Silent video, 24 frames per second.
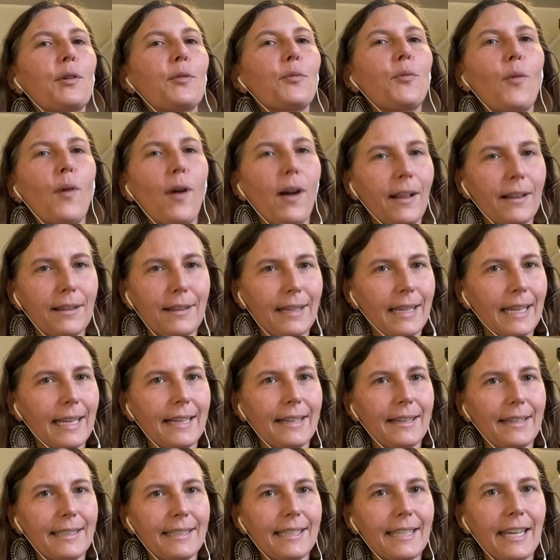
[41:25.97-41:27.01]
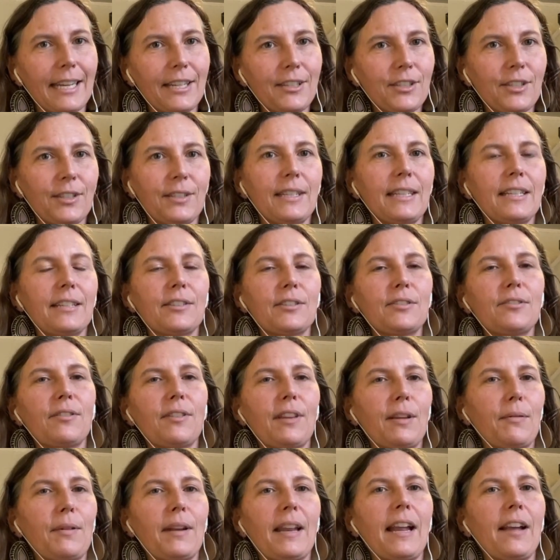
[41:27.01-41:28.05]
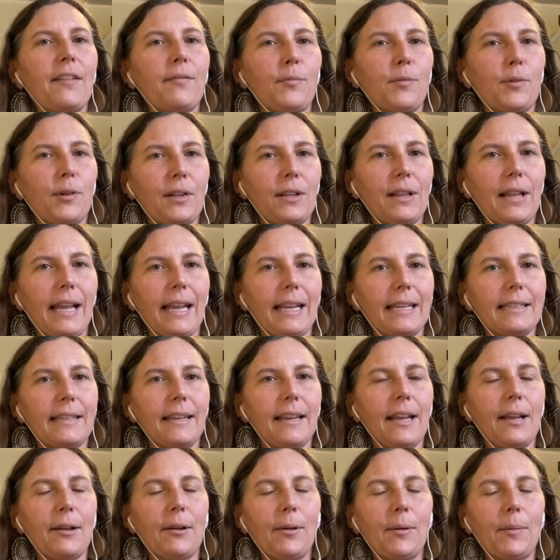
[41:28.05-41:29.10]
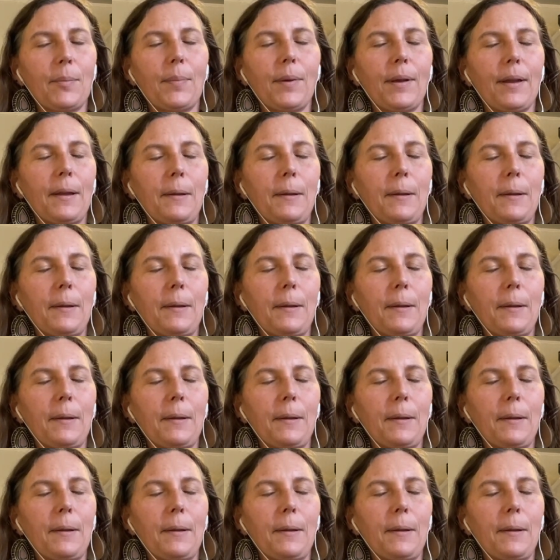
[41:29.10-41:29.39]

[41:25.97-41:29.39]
would want legalization here so they would have more clientele.